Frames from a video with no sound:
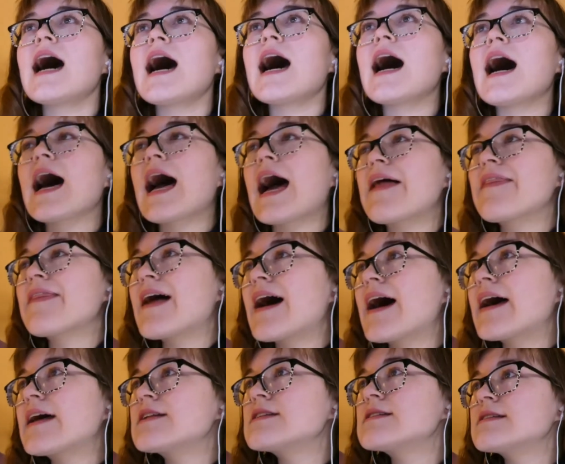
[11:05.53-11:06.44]
Add
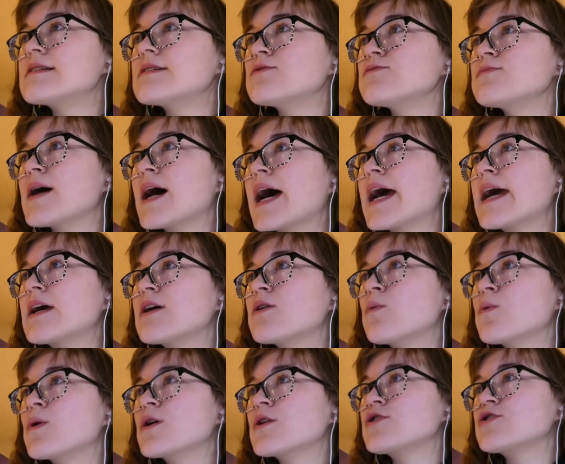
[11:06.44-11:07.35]
that to my
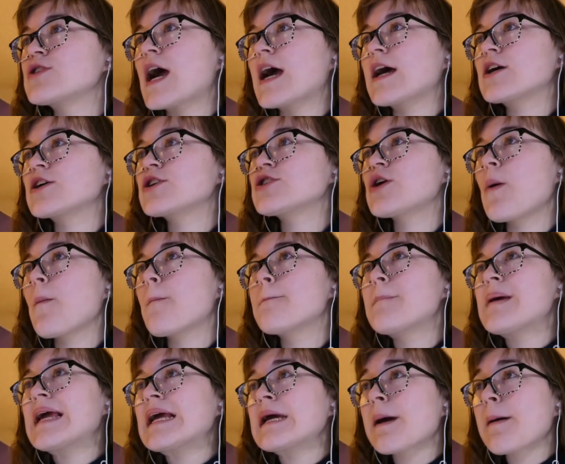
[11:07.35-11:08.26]
word tracker. So
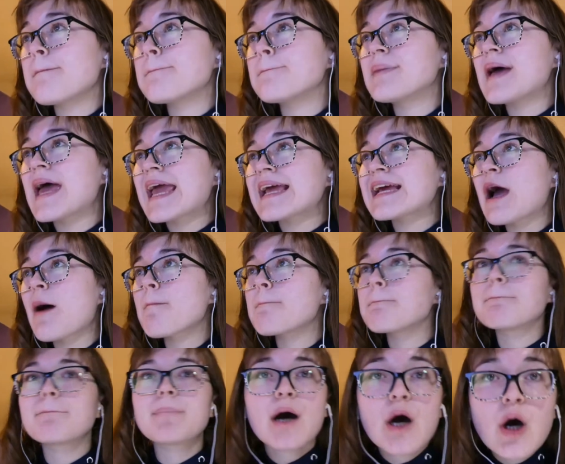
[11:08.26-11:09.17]
bing, bang,
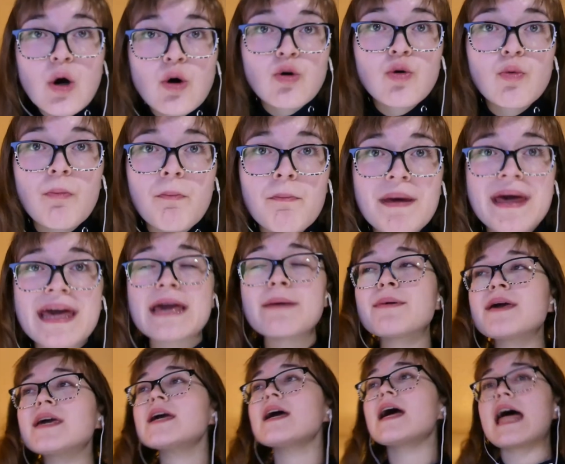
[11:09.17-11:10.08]
boom,
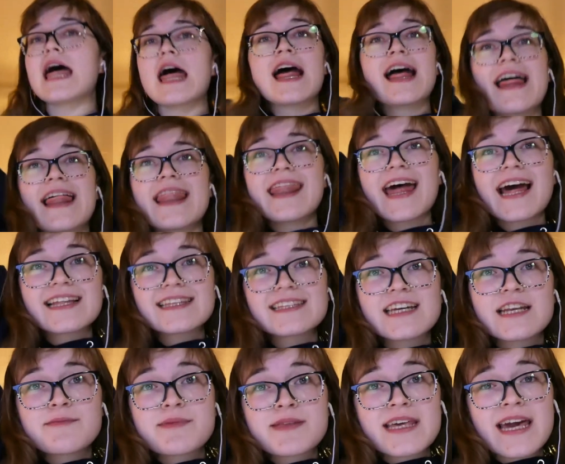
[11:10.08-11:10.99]
baby! That's
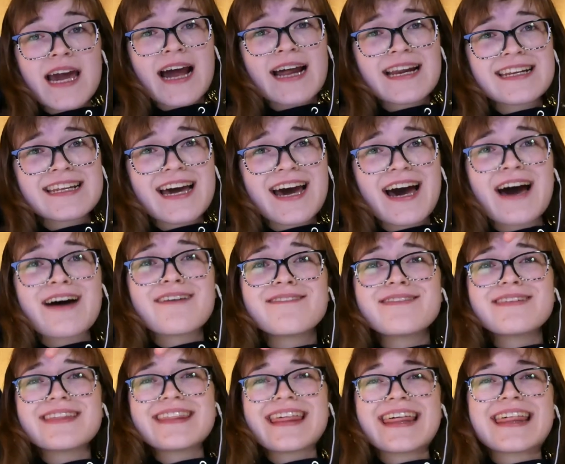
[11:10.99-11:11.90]
gonna be the end of
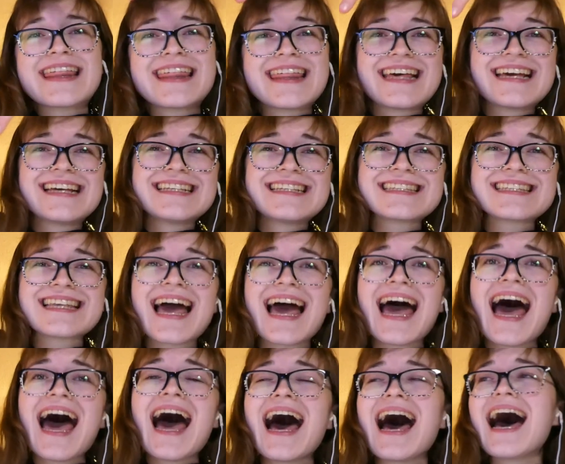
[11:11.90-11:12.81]
this,
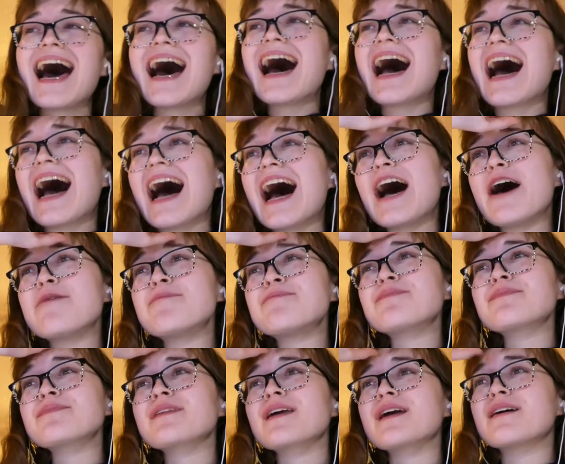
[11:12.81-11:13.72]

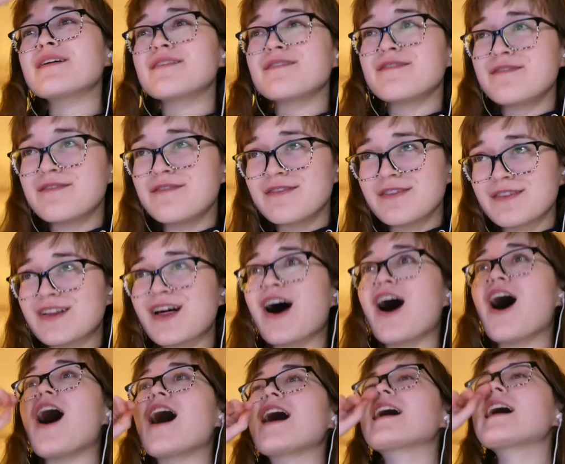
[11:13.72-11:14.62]

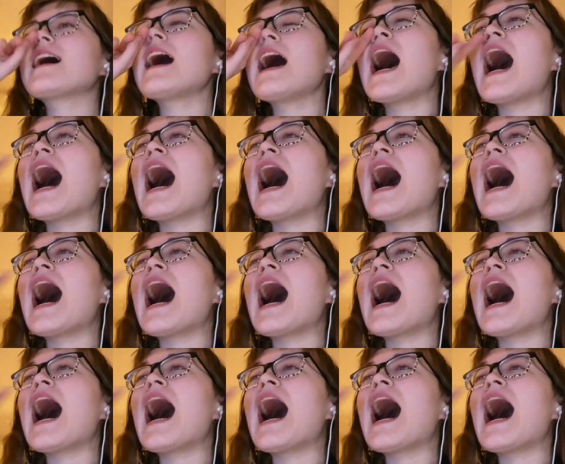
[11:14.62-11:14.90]
vlog.